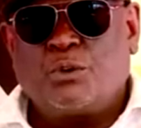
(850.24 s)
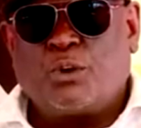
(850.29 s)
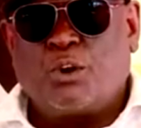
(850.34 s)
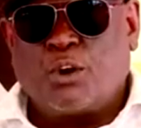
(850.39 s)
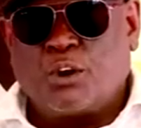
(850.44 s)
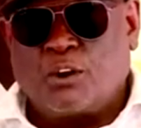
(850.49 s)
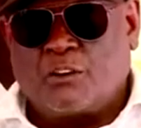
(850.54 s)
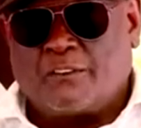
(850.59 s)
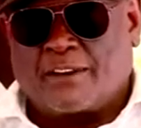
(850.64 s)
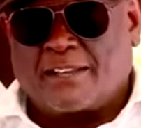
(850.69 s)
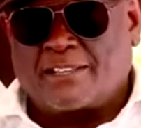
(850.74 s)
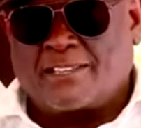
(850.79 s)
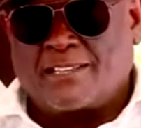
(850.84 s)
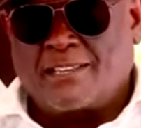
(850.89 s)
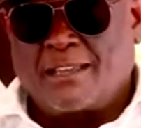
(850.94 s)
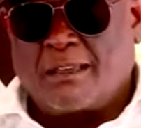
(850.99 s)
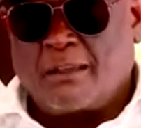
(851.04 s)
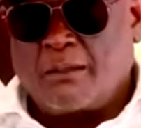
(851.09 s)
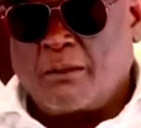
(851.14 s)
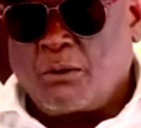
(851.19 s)
all of us.
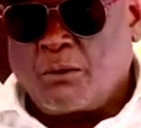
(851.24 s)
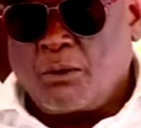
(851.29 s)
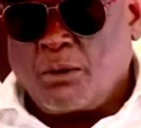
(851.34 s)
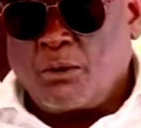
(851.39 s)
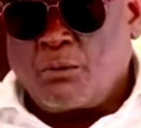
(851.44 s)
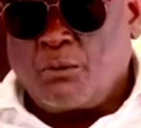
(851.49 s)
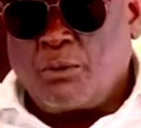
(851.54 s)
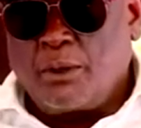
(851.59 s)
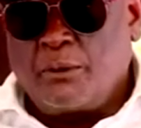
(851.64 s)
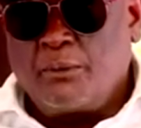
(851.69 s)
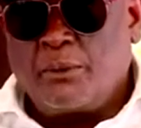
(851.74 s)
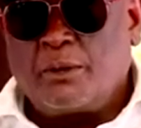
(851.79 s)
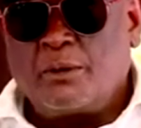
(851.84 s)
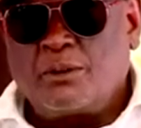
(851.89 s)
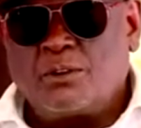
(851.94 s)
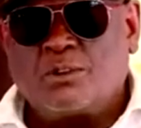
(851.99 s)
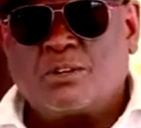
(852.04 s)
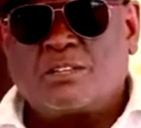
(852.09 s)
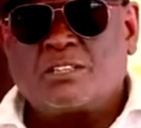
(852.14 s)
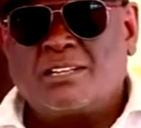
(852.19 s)
We will
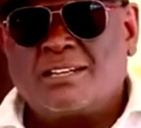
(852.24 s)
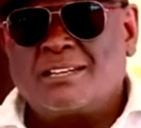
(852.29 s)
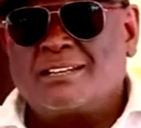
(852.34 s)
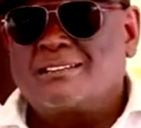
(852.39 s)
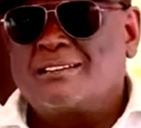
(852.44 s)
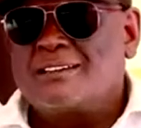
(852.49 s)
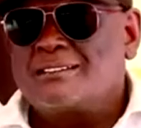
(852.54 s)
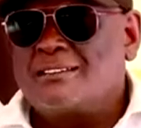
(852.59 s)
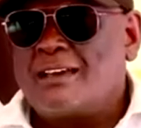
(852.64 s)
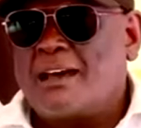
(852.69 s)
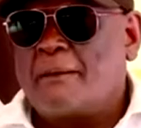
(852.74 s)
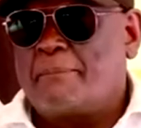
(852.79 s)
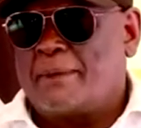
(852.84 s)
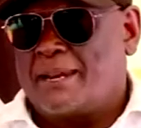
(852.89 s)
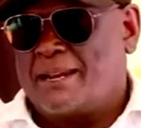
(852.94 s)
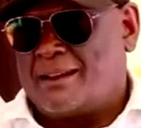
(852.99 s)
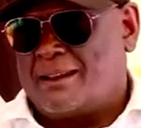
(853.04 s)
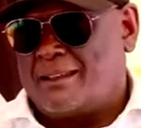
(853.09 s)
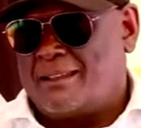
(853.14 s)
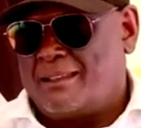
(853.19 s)
not let that
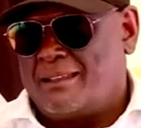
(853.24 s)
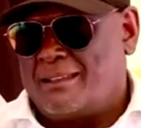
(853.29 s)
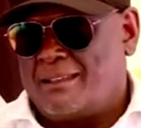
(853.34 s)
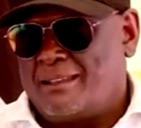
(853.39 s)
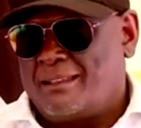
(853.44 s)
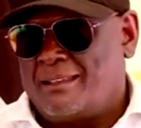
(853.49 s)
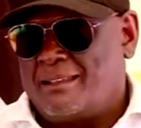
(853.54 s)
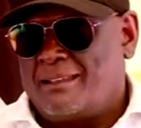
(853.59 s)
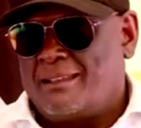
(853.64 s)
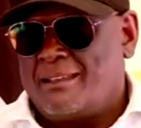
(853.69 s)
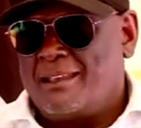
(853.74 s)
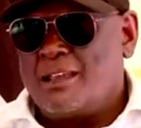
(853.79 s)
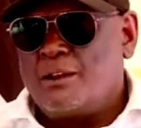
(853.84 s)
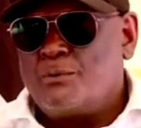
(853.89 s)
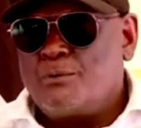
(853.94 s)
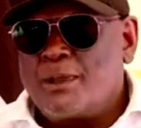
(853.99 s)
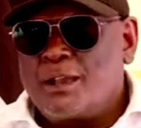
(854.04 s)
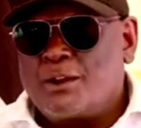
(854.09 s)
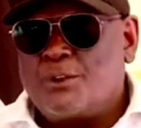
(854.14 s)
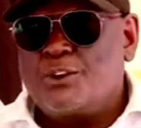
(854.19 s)
happen, and
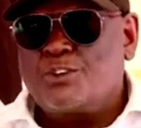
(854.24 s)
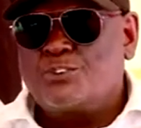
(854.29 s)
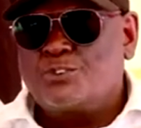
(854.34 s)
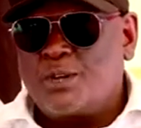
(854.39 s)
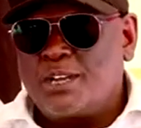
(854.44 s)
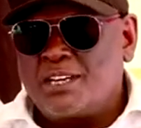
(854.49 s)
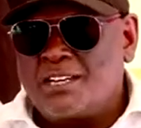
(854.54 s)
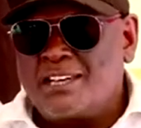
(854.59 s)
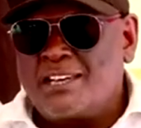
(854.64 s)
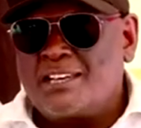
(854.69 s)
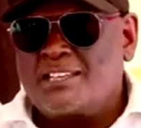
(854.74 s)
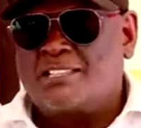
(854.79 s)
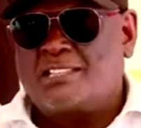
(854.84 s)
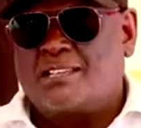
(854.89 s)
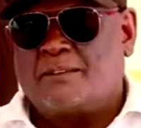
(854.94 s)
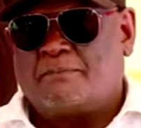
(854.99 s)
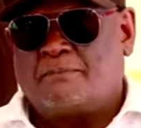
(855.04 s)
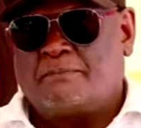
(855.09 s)
we are going to engage them